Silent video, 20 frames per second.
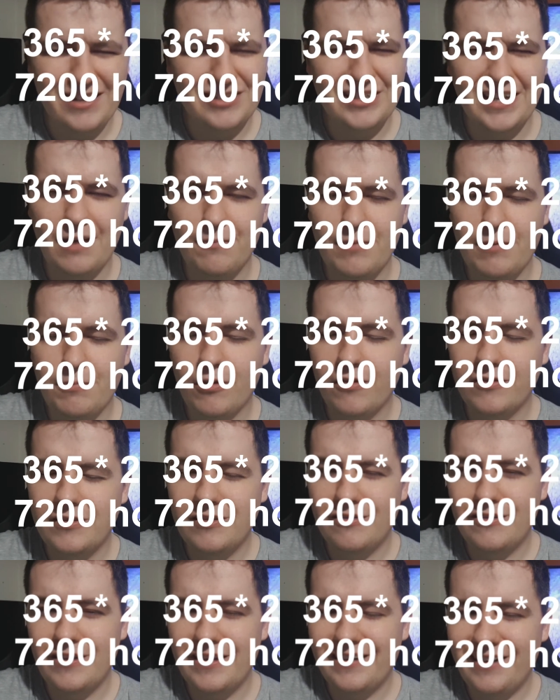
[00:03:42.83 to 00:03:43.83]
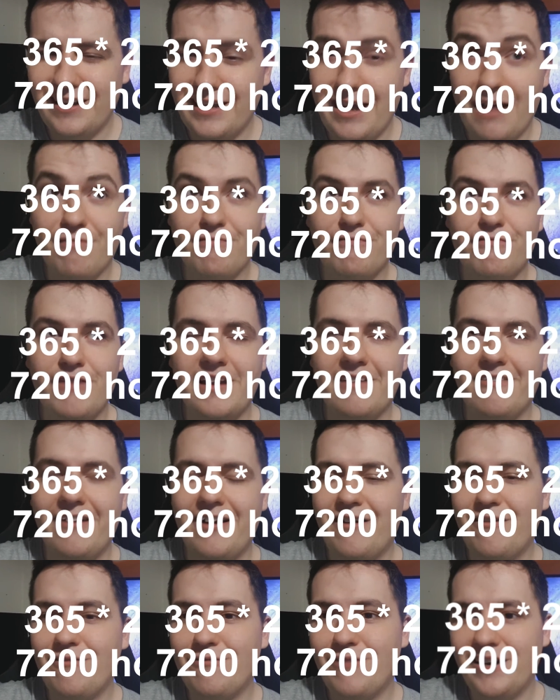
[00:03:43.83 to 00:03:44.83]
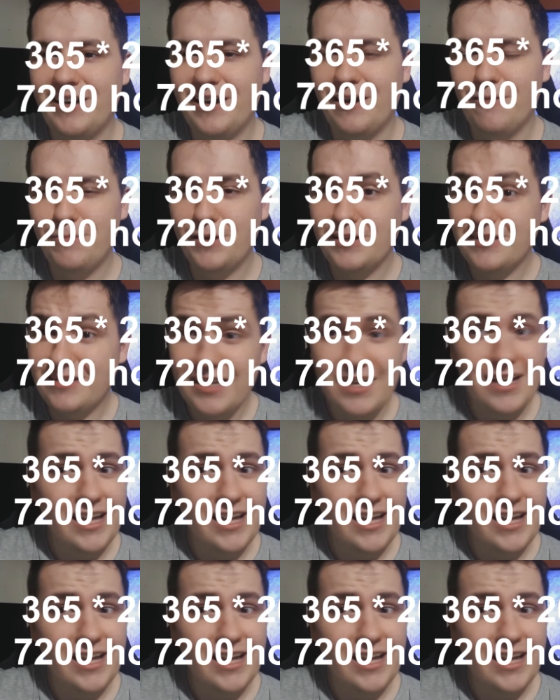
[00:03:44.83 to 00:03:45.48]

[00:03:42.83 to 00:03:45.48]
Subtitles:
because I can't be bothered to think, I can't figure out right now, but